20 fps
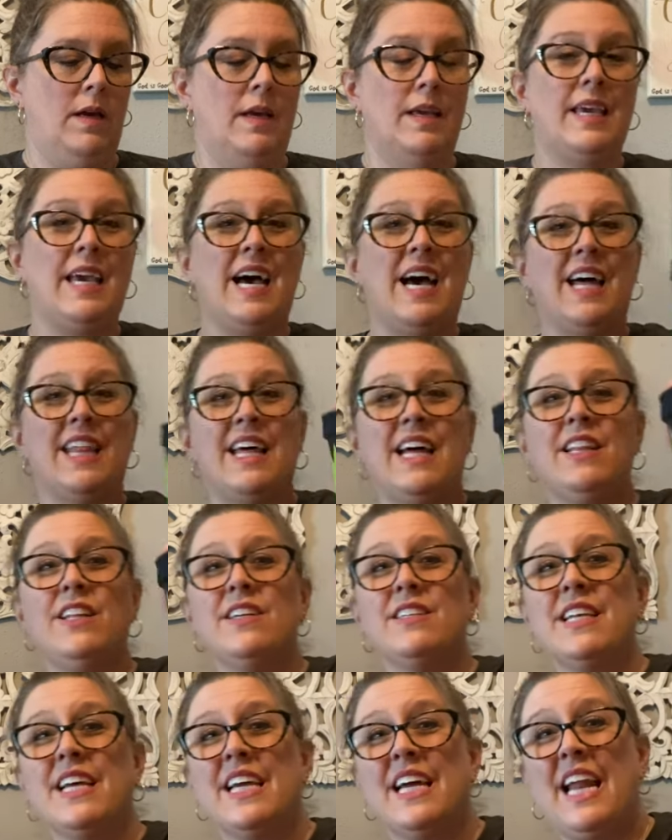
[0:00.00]
Yeah, that
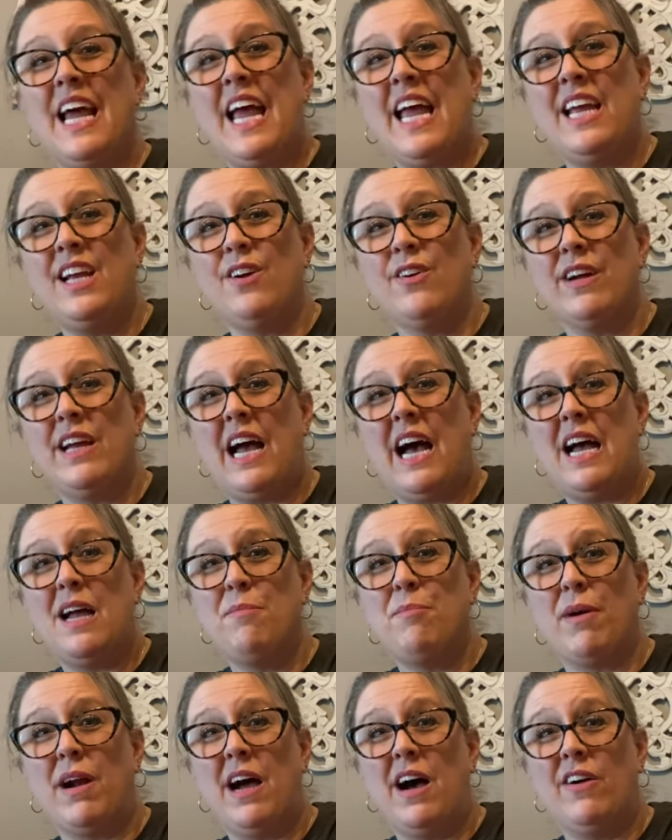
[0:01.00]
looks like an angry
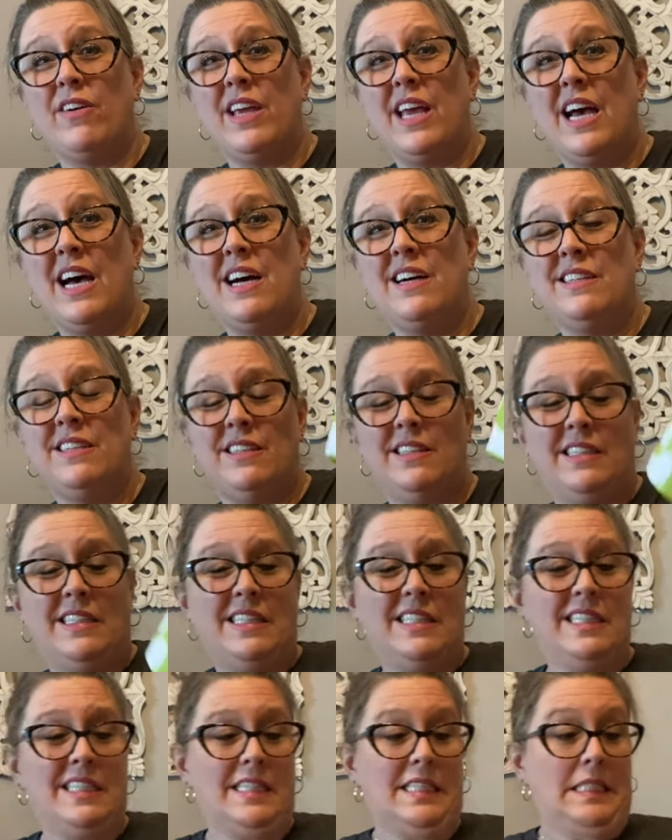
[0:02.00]
eyebrow, yeah?
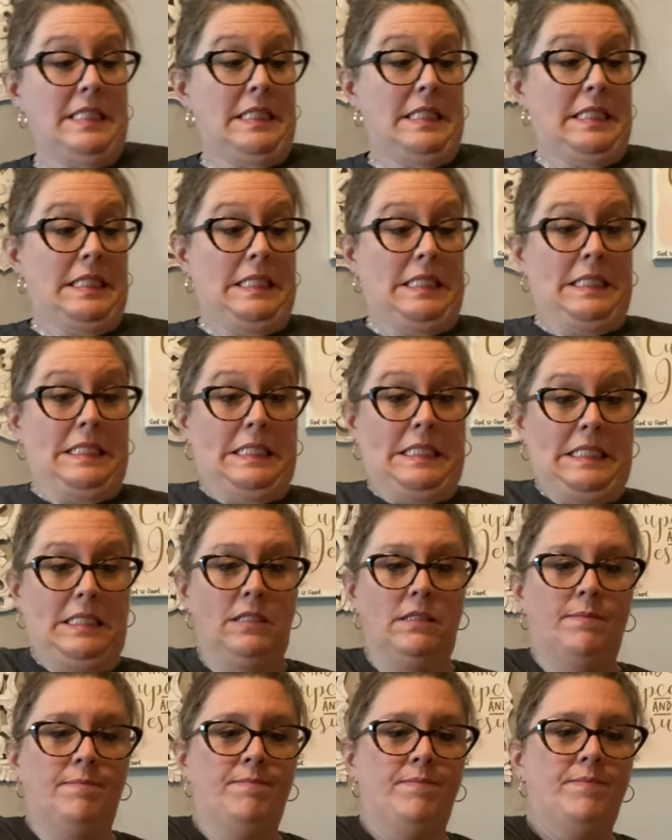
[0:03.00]

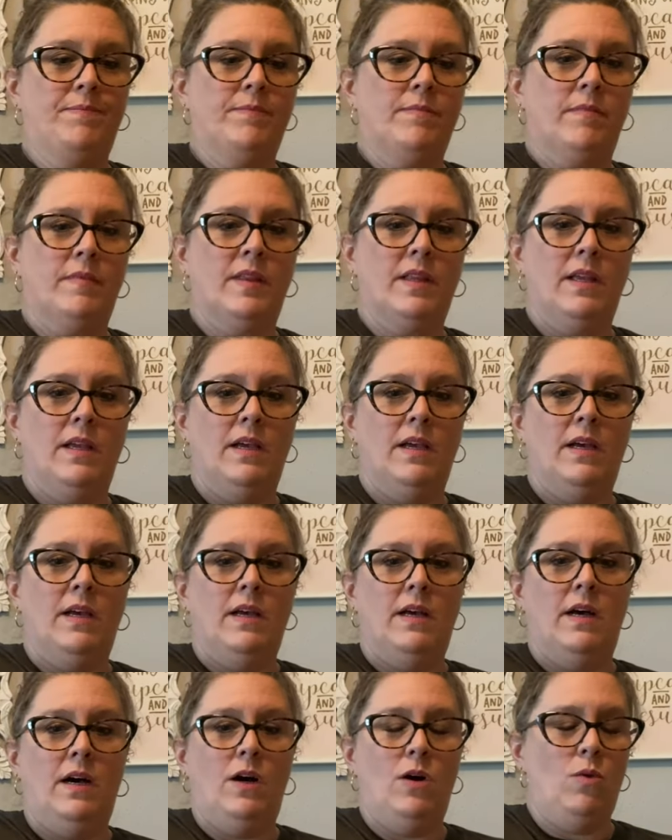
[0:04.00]
Ooh.
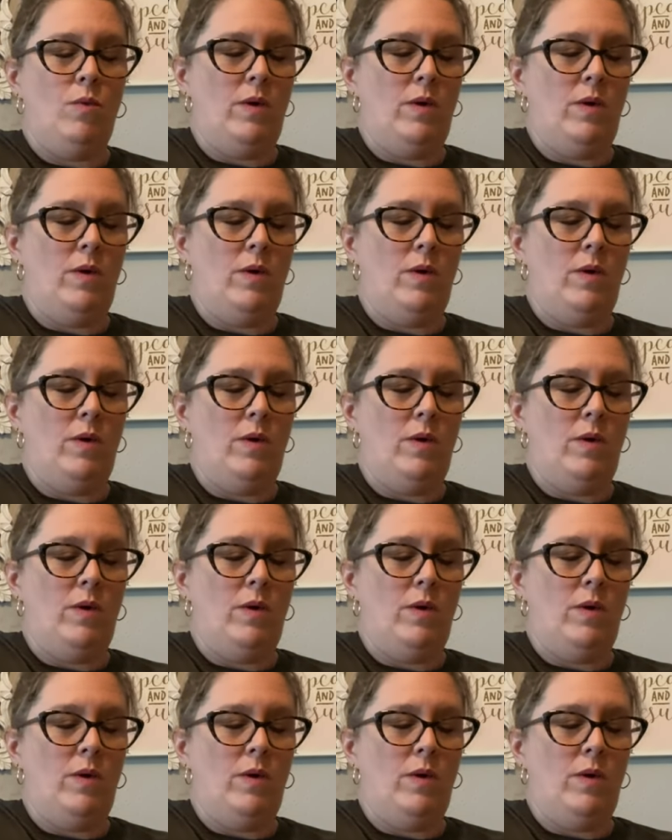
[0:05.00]
Oh,